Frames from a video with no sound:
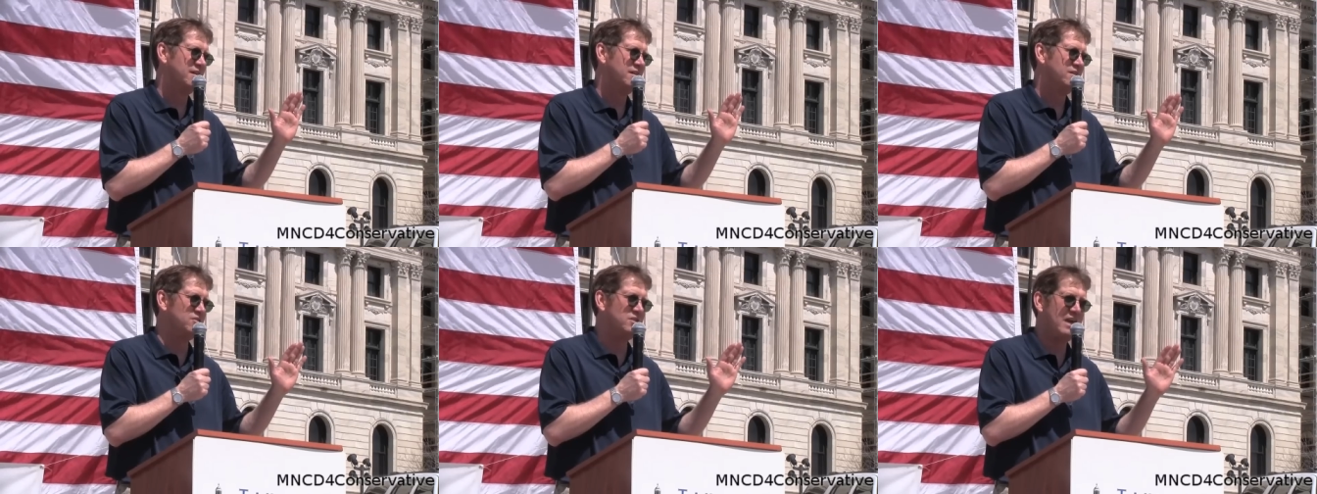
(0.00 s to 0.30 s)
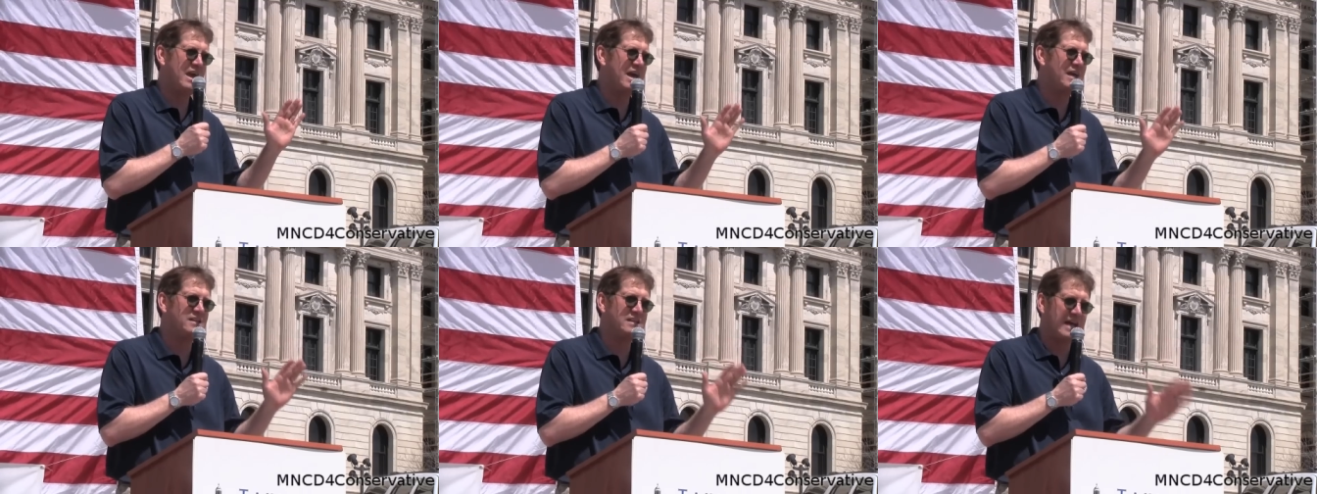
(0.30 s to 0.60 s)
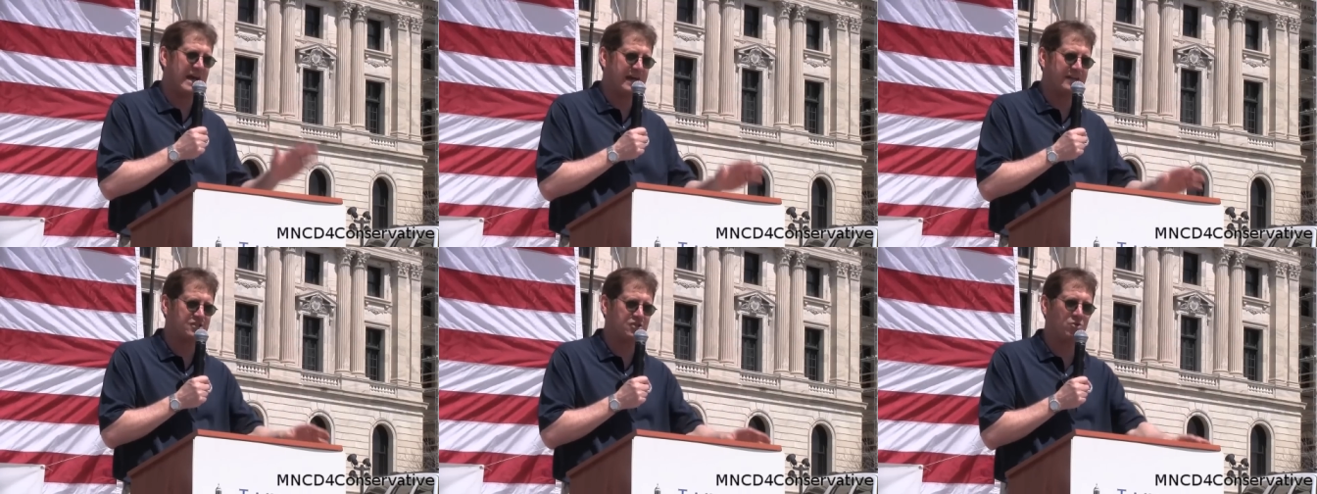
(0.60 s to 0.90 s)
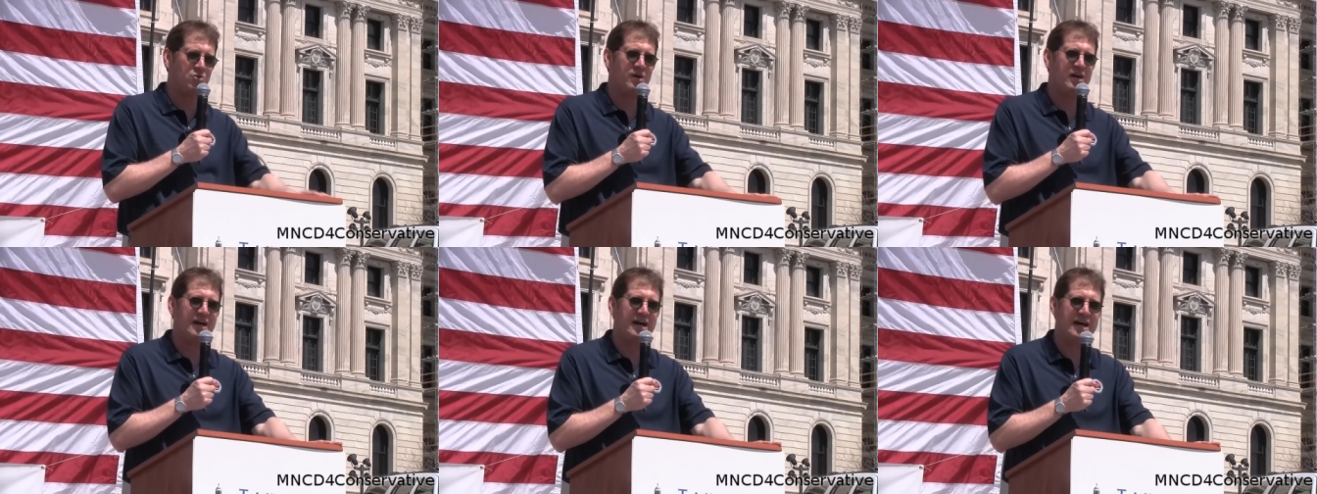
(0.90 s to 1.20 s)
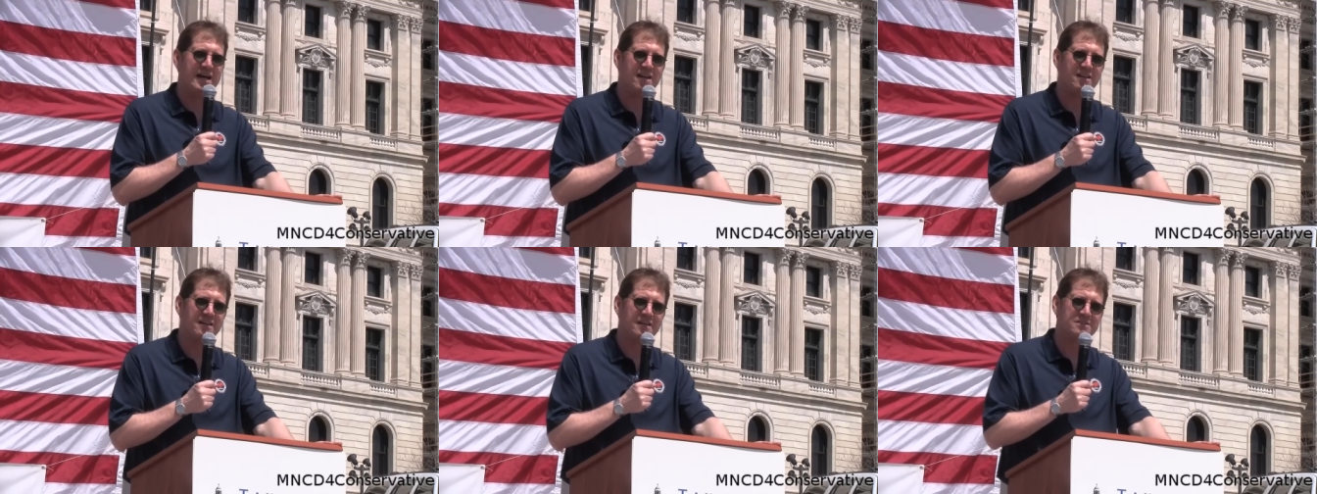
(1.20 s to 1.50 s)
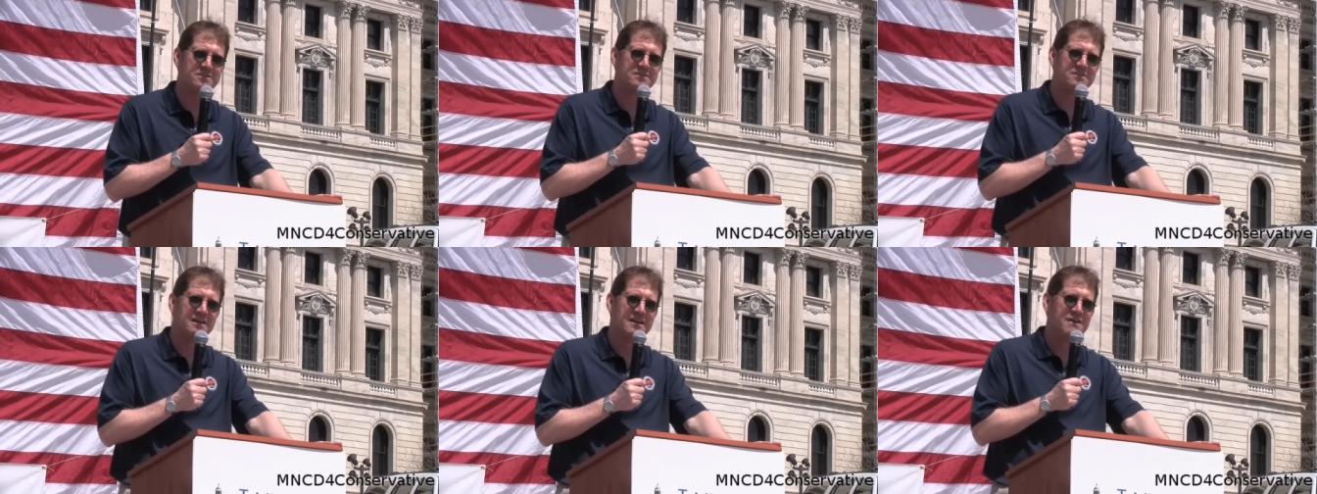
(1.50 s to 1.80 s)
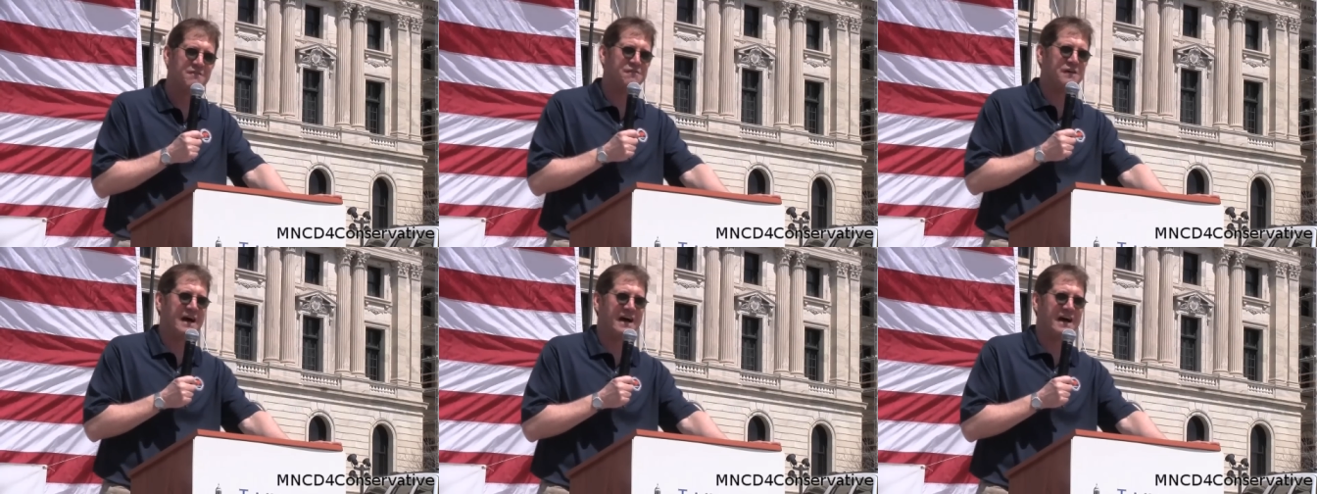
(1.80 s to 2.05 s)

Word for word: You can't tax your way out of this.